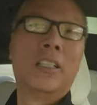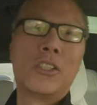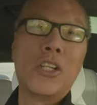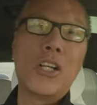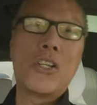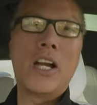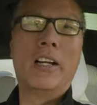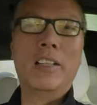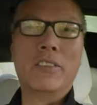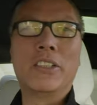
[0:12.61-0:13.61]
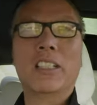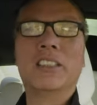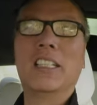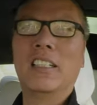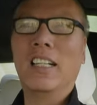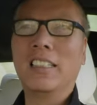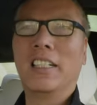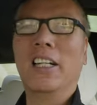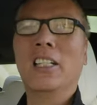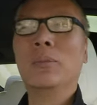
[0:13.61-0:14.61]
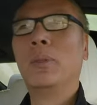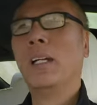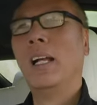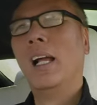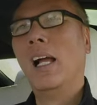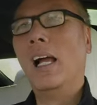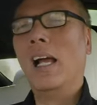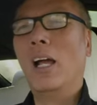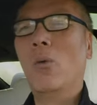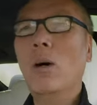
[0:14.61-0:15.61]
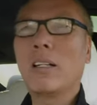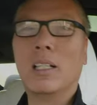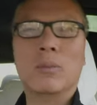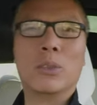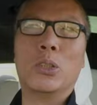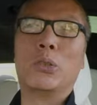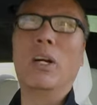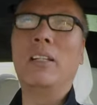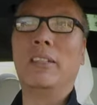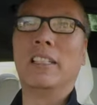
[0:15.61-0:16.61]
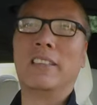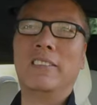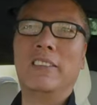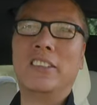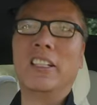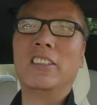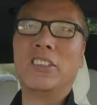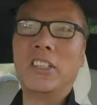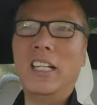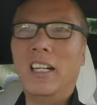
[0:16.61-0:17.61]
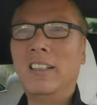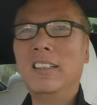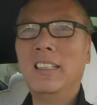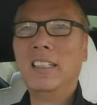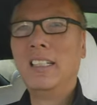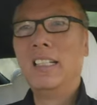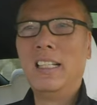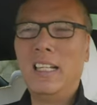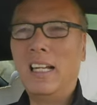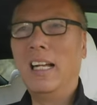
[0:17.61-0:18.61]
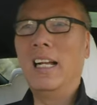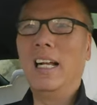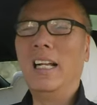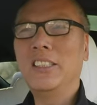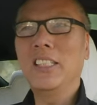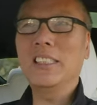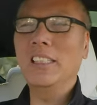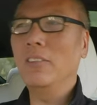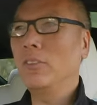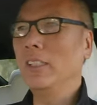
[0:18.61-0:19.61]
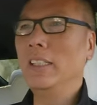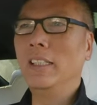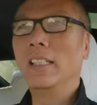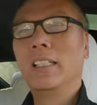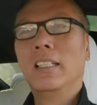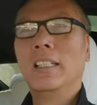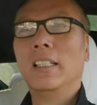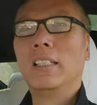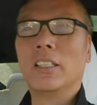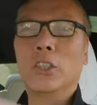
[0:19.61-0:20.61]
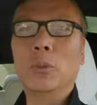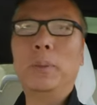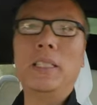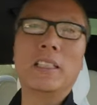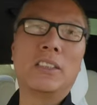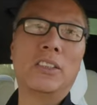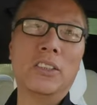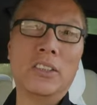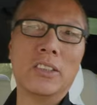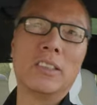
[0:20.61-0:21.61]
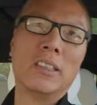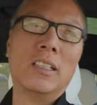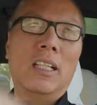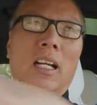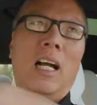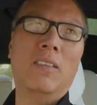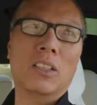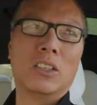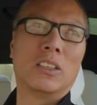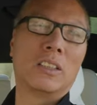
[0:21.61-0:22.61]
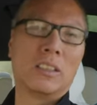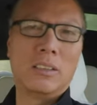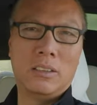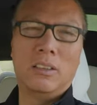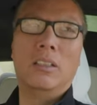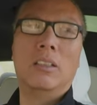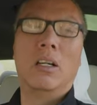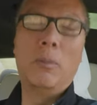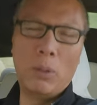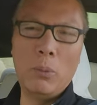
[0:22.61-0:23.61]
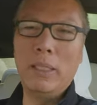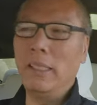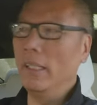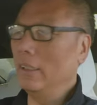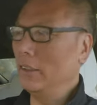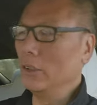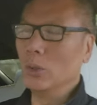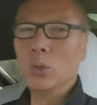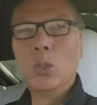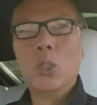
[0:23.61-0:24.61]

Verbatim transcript: John Chow here from johnchow.com. welcome to Driving with John Chow. Uh, I just left the, the UPS store. I was on my way there to